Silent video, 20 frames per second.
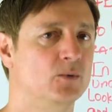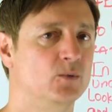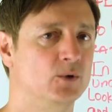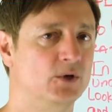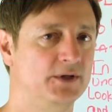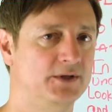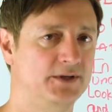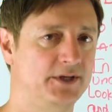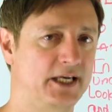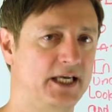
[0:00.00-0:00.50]

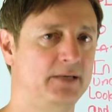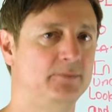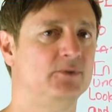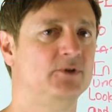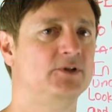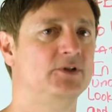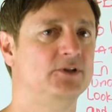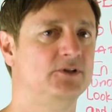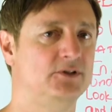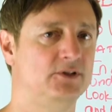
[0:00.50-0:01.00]
will
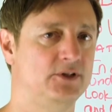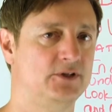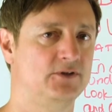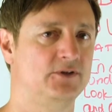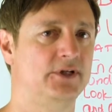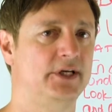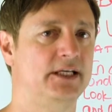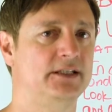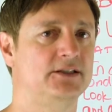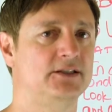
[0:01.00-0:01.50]
enable you to
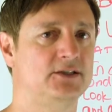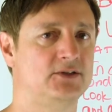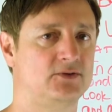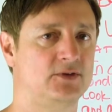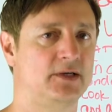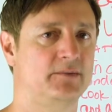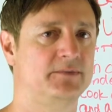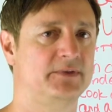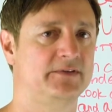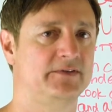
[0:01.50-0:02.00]
create
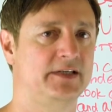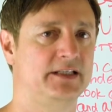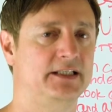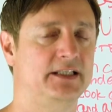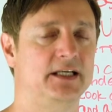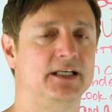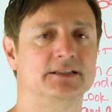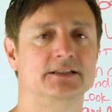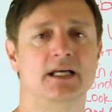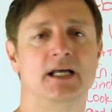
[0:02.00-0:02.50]
disruptive
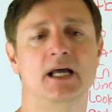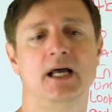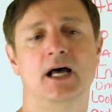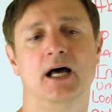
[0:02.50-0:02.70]
ideas.